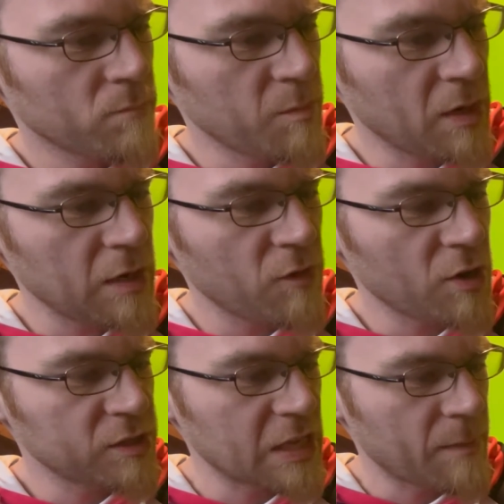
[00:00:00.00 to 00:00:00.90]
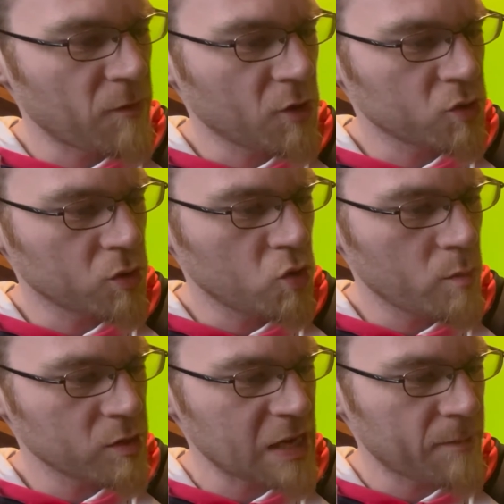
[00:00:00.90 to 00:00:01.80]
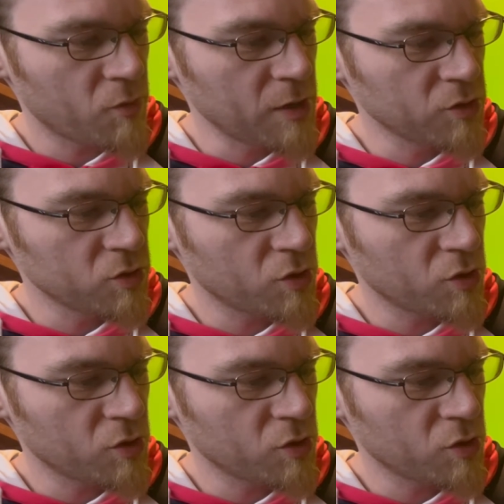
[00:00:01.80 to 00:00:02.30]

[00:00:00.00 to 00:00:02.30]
Beginning of your step, if you control 2 or more tapped creatures,